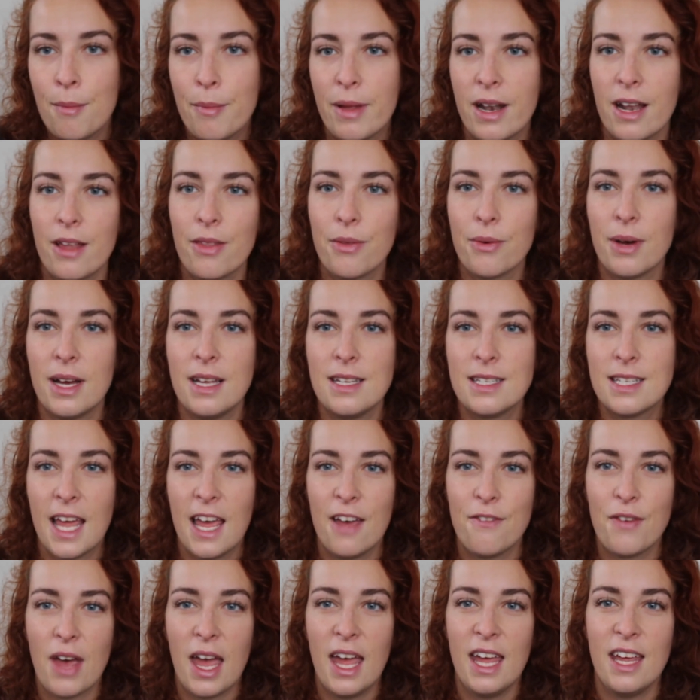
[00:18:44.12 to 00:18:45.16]
But otherwise,
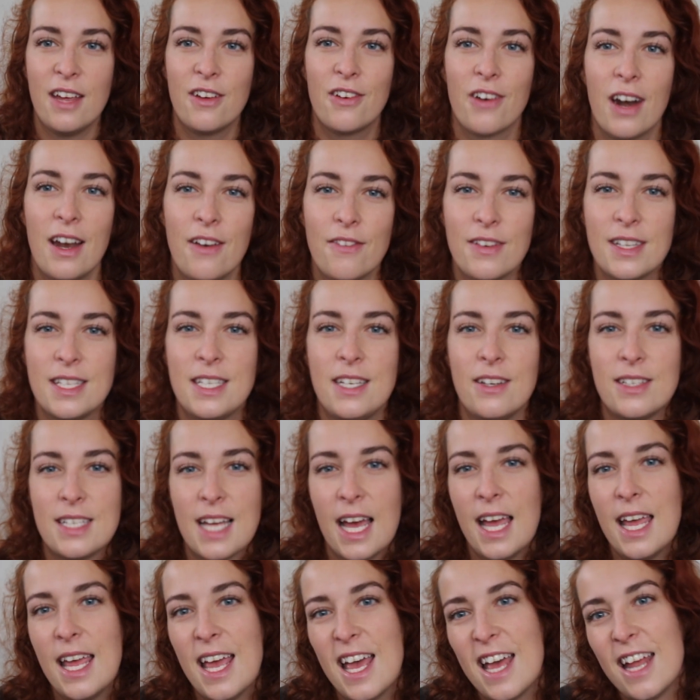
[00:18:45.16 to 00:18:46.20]
have a great rest of your
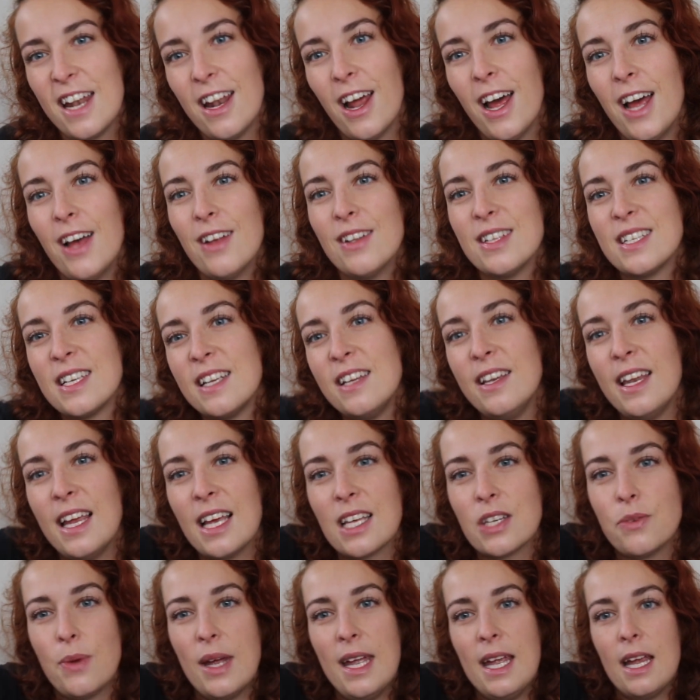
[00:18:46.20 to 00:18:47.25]
day, and I'll see you
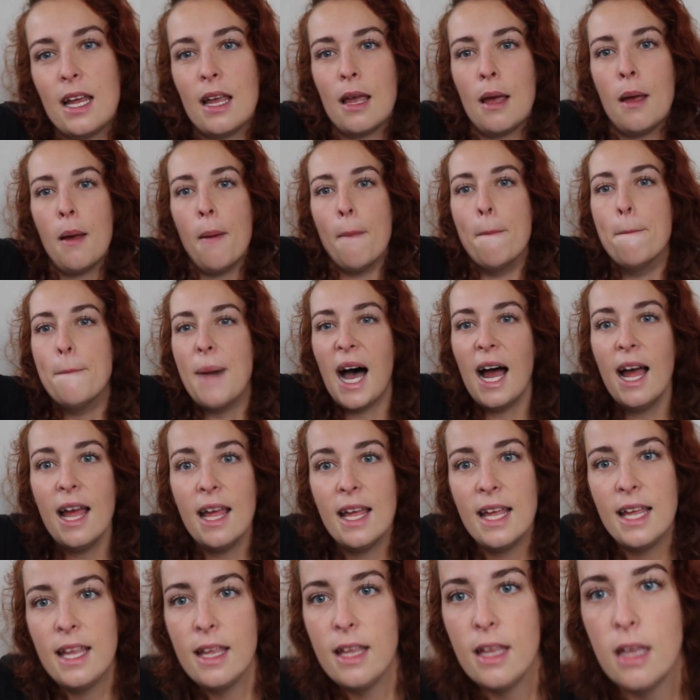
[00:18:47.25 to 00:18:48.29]
next week.
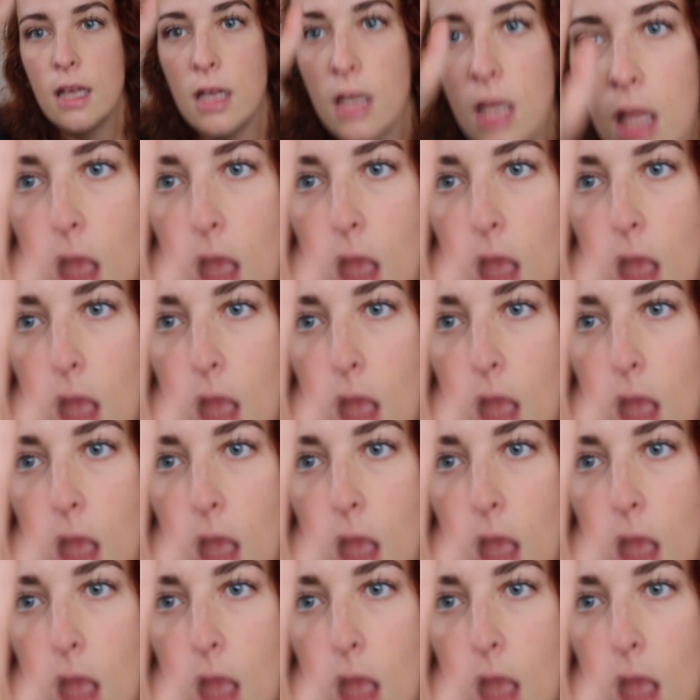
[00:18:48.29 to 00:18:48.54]
Bye!